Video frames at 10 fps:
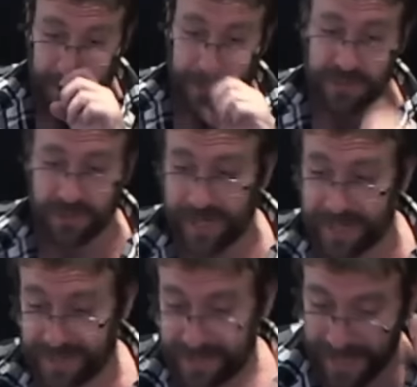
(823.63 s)
you know, it's
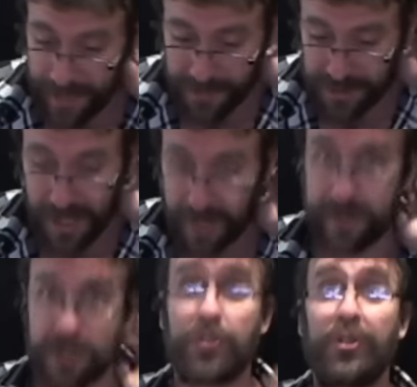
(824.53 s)
crazy. This game was
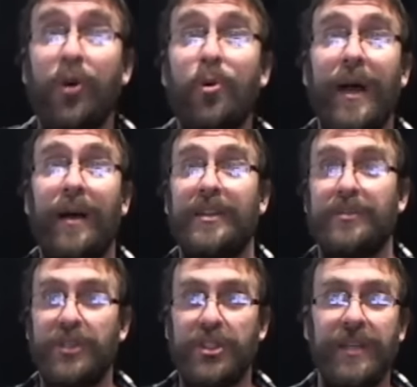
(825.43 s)
covered so well, this
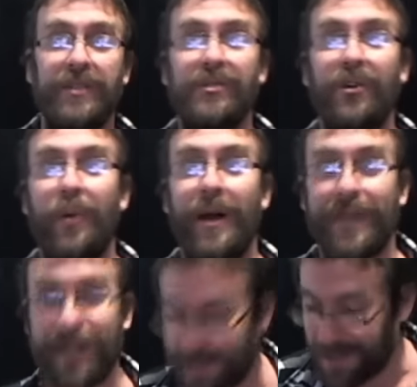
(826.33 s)
machine so well,
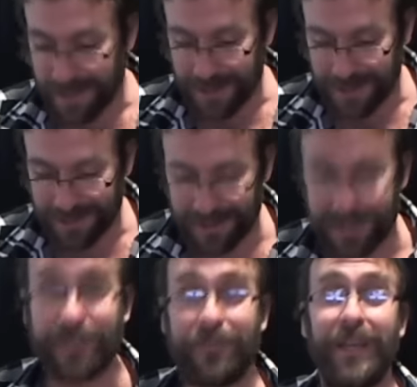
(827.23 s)
that I,
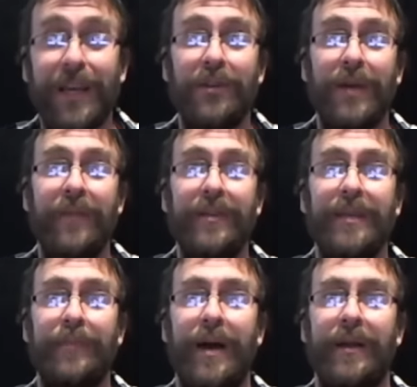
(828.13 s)
I feel like I know everything
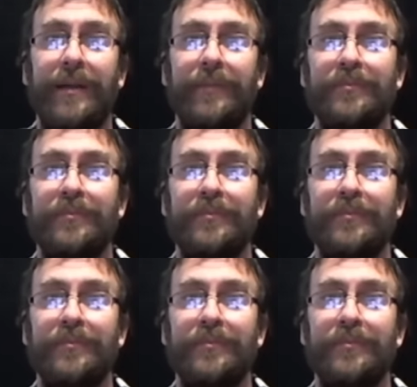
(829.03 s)
about it,